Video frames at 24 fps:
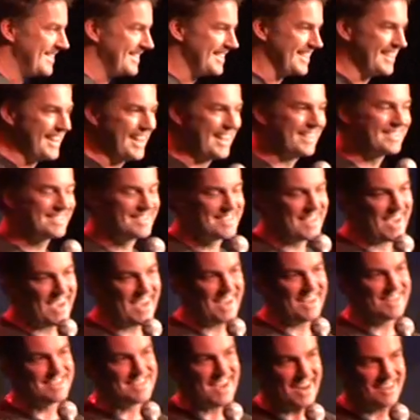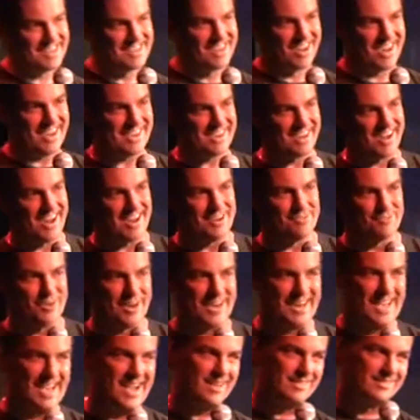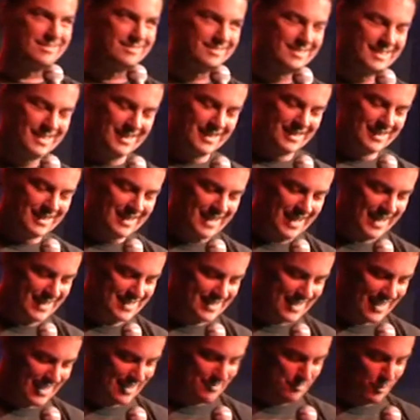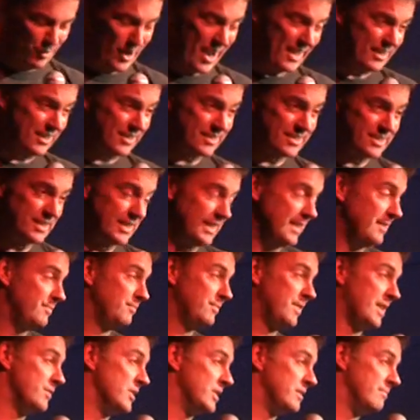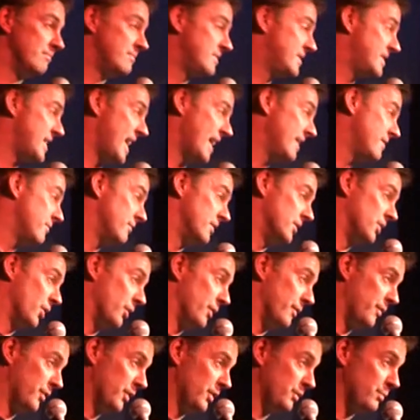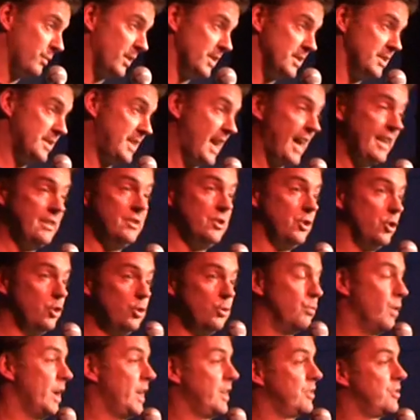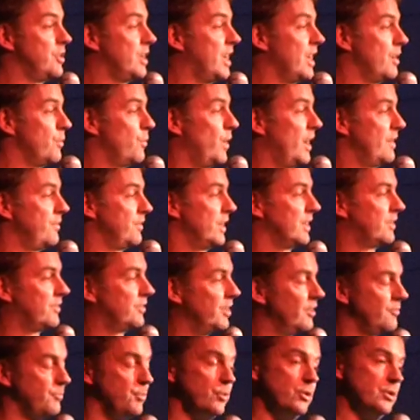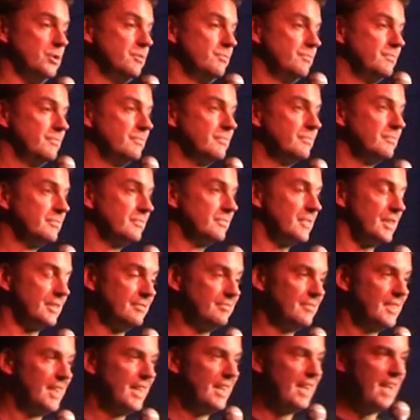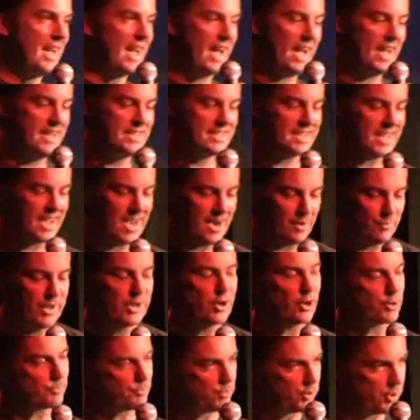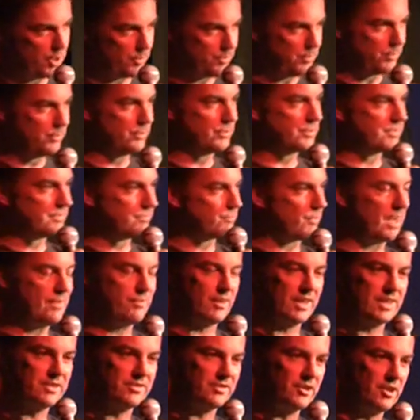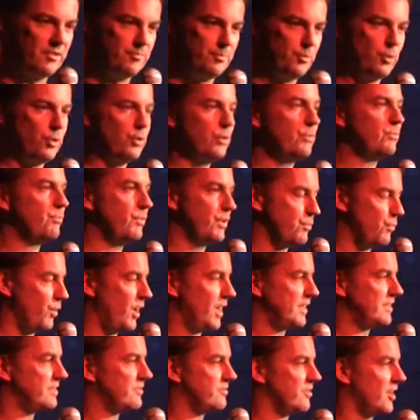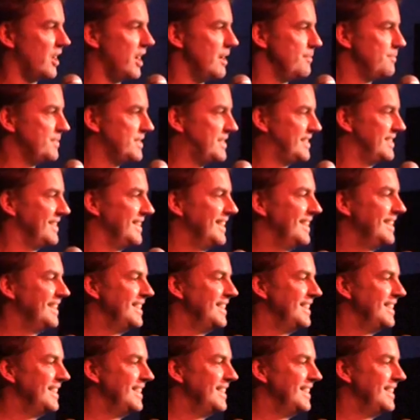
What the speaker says: The next day, Dad and I kind of went out and miraculously, given Santa had got the first one, Dad knew where you could get a wavelength surfboard. And we got a purple wavelength surfboard with white stripes.